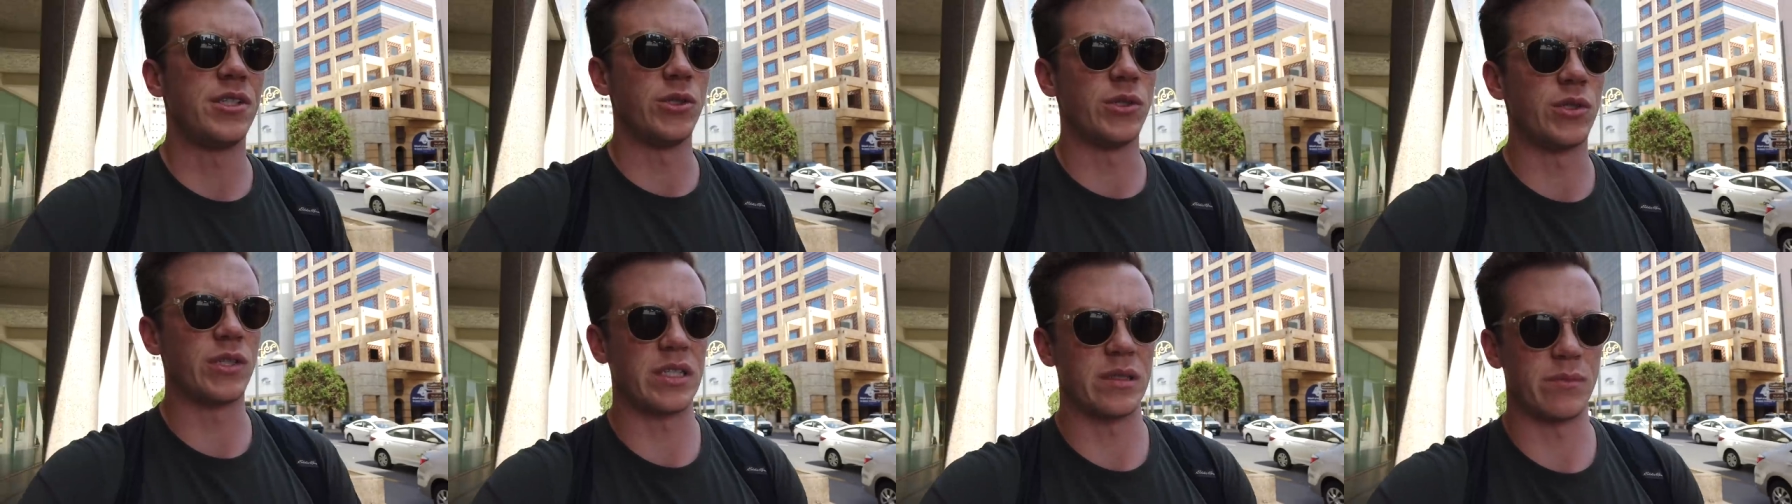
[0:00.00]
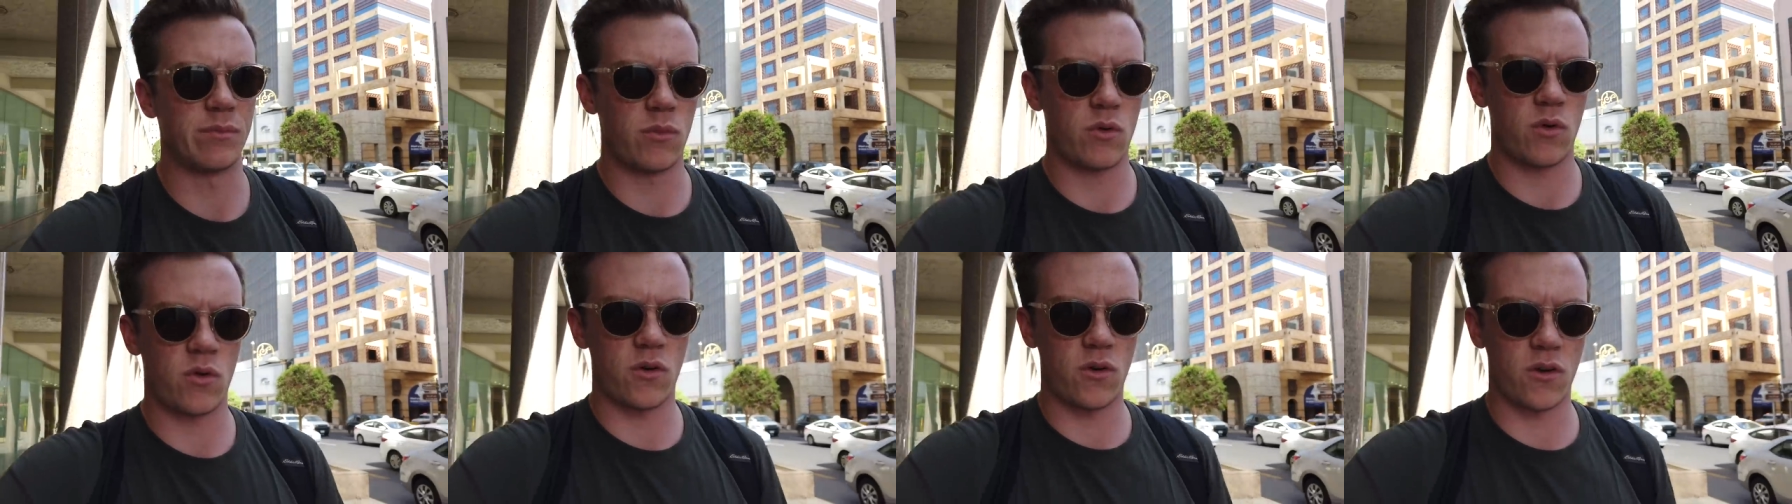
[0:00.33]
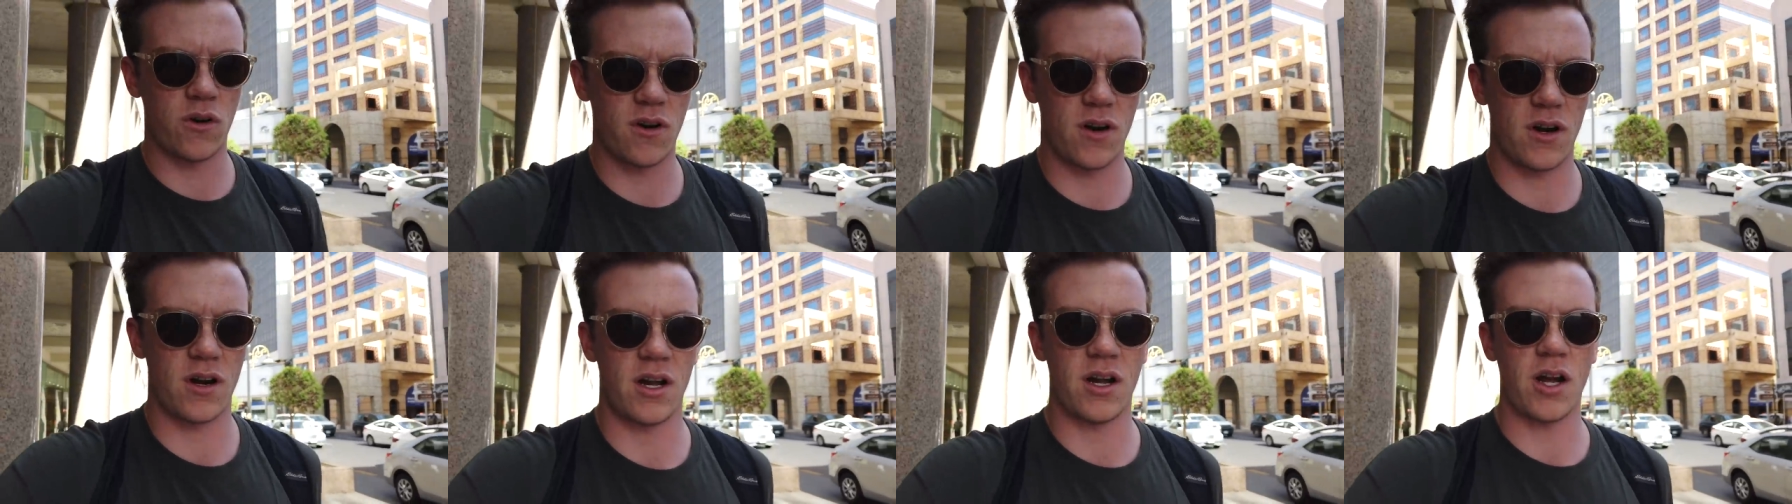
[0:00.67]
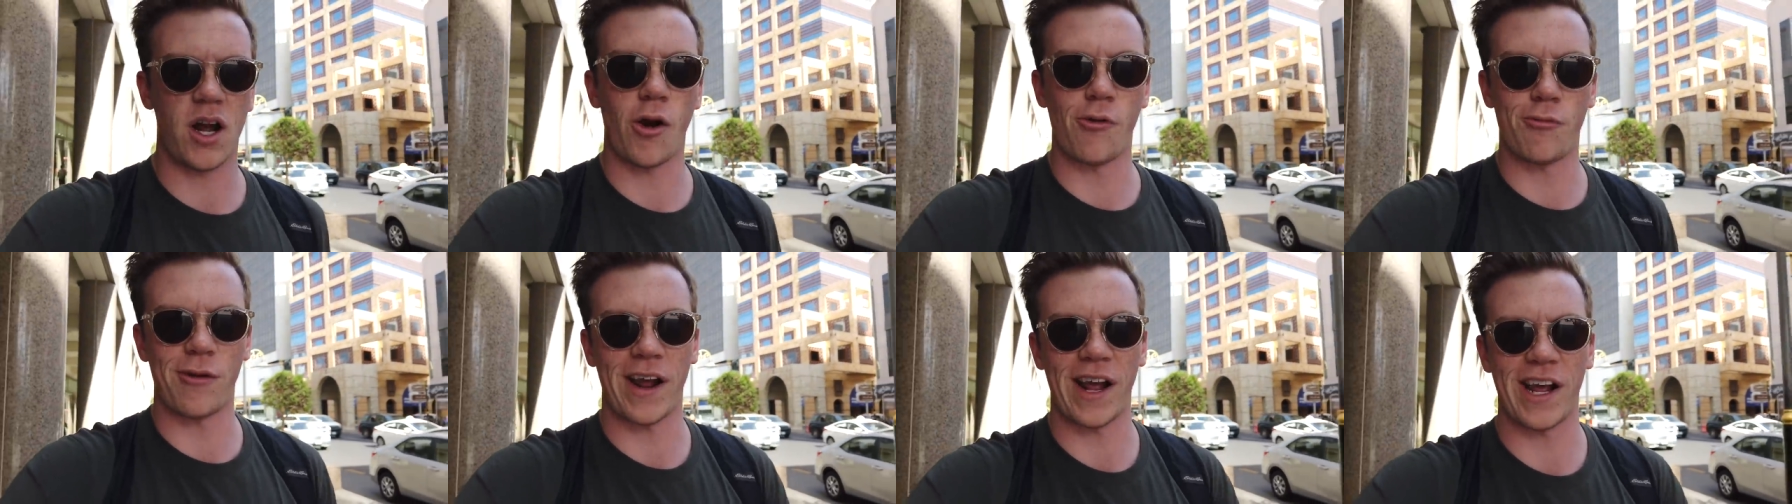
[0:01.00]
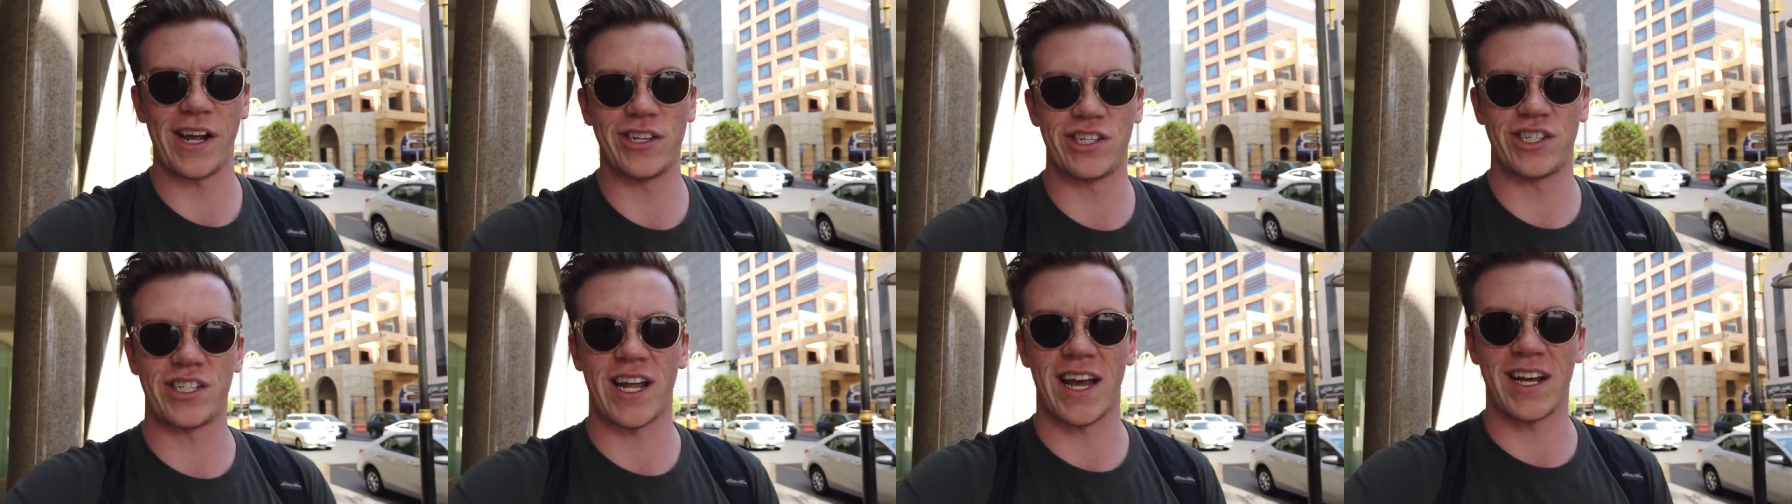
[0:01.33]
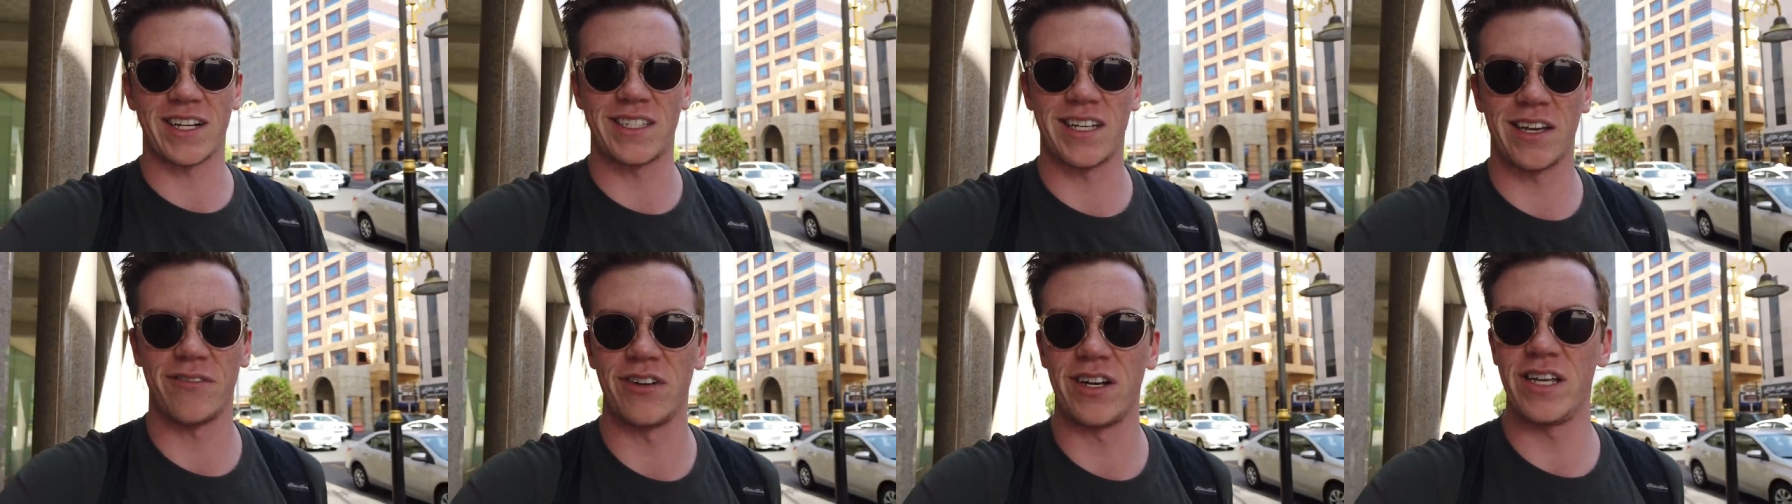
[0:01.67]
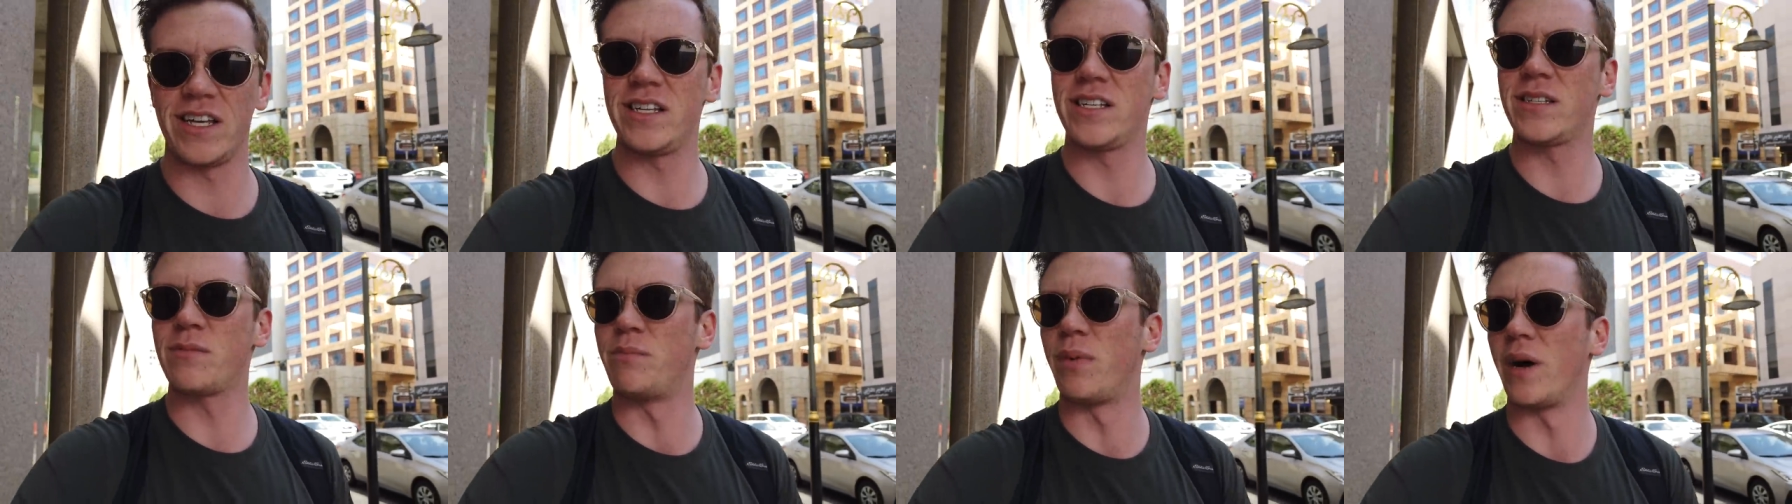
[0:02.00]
do some more arranged activities.